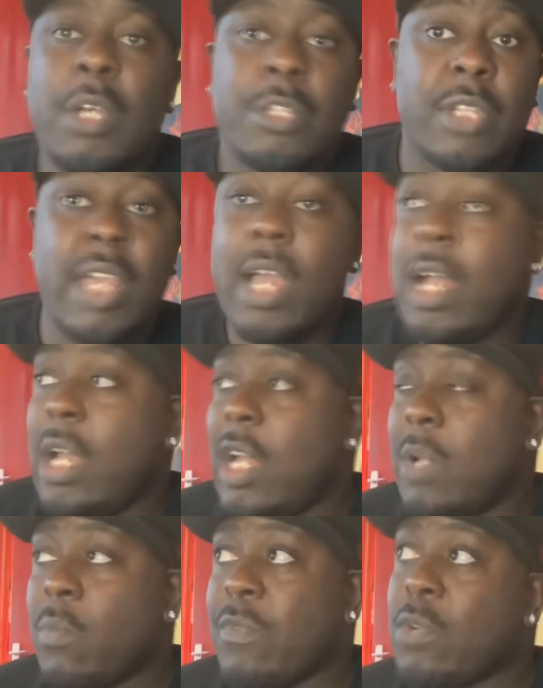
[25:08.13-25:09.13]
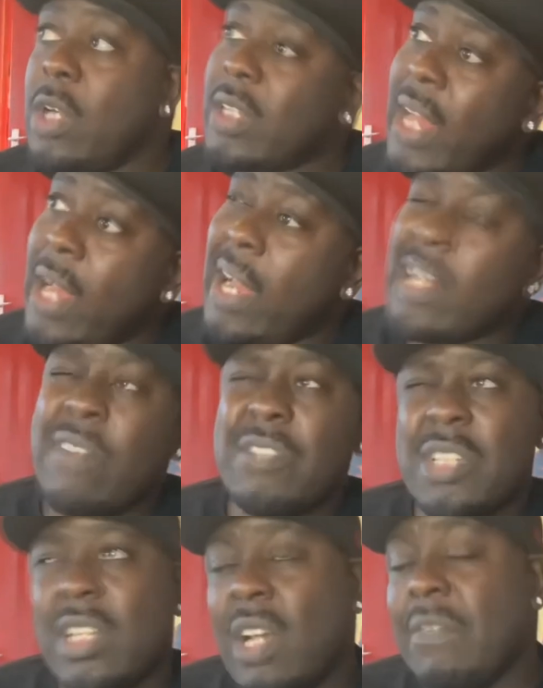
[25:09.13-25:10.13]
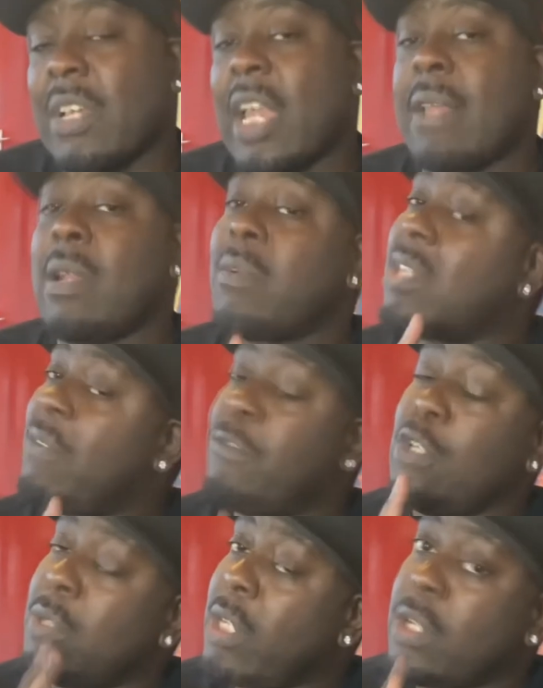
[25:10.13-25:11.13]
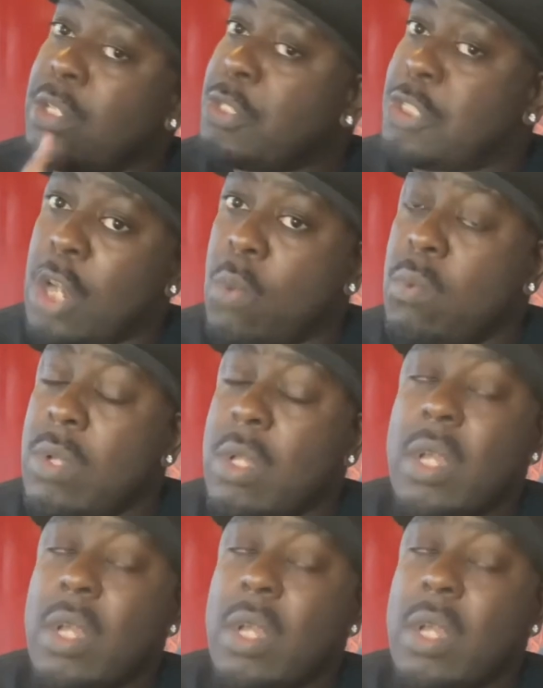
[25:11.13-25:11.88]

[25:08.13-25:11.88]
So yeah, we've got that. And there is another game that we definitely know they're going to show.